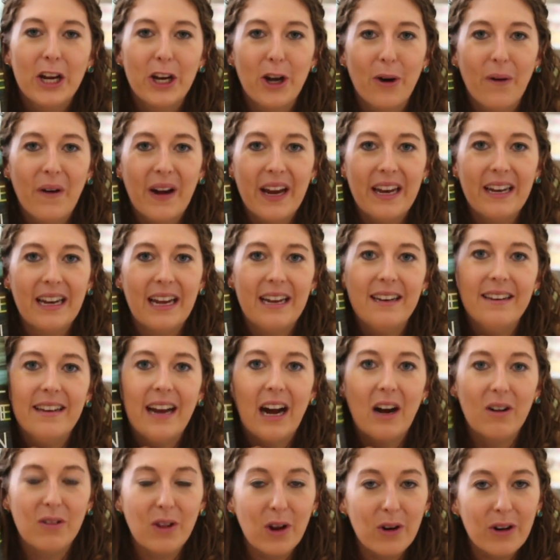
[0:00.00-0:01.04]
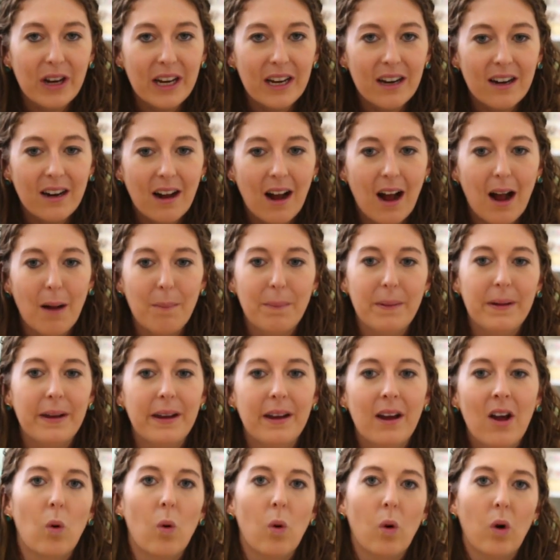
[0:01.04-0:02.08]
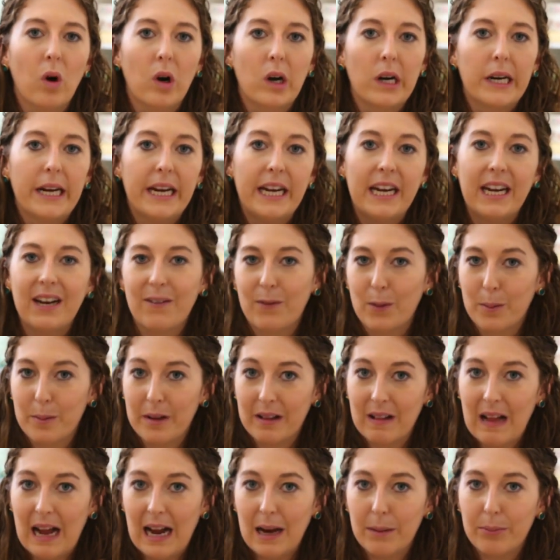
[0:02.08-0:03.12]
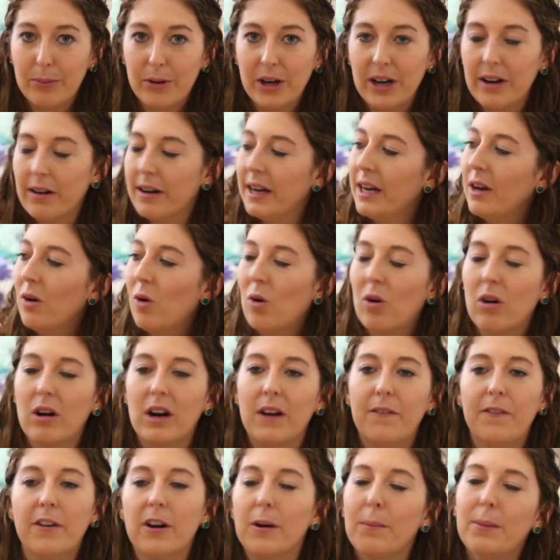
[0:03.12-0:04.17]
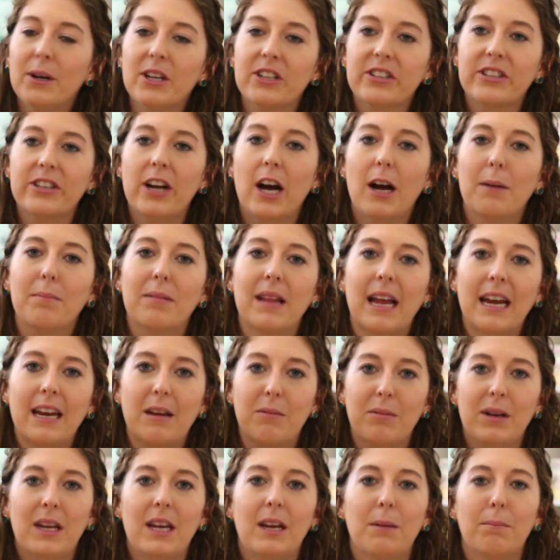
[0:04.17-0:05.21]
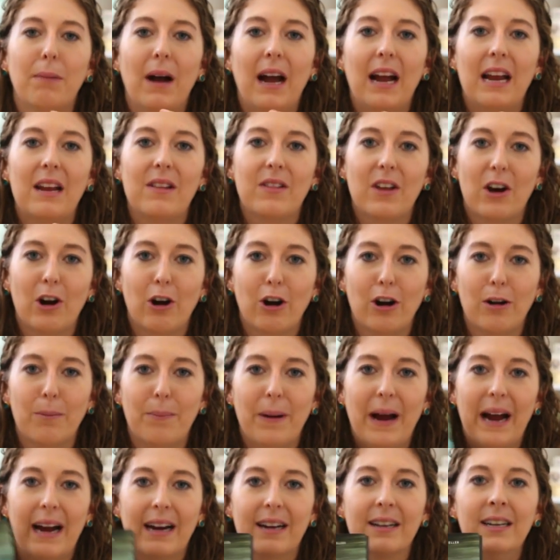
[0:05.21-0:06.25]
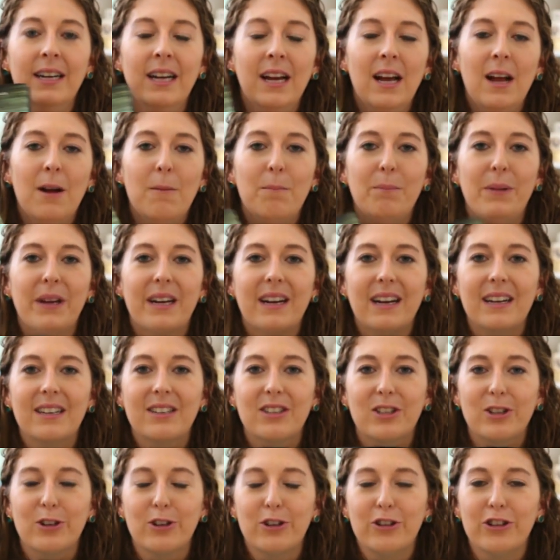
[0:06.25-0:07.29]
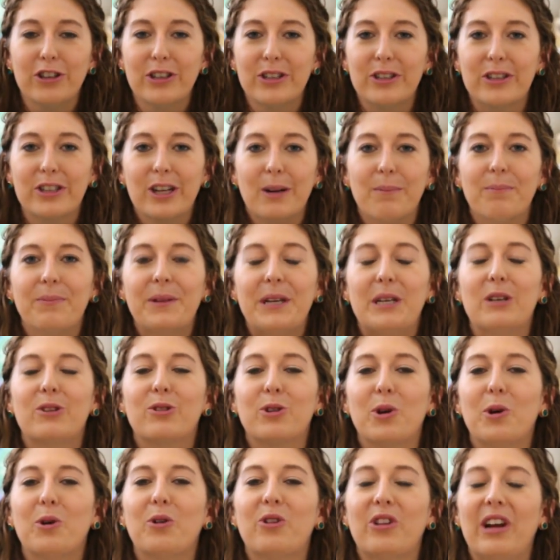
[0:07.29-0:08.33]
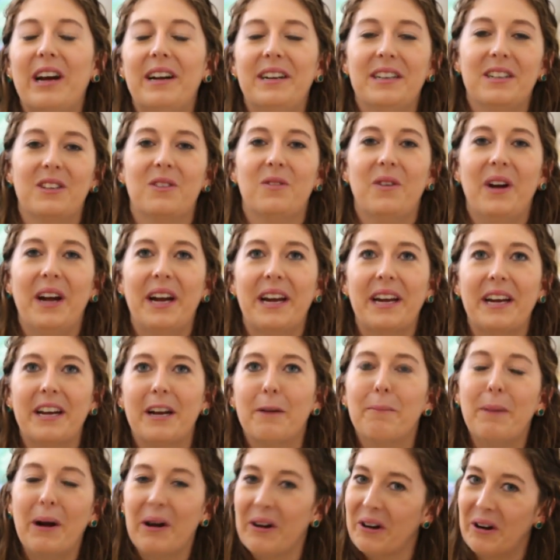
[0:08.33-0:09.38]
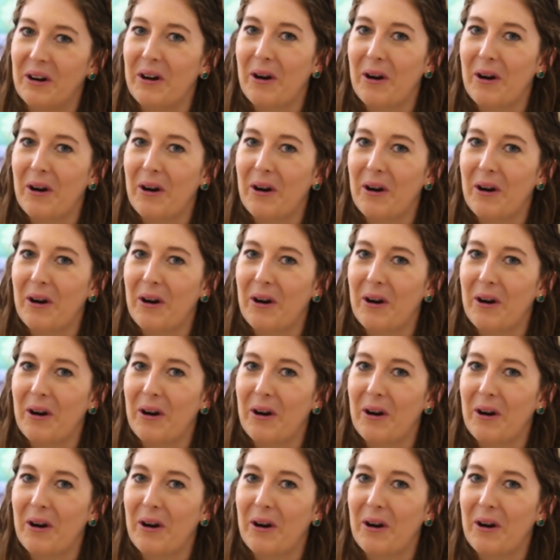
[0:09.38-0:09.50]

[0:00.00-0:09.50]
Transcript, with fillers: going and downloading a copy or getting it from the library, or if you're a book snob like me, buying the hardback, because there's just something so satisfying about a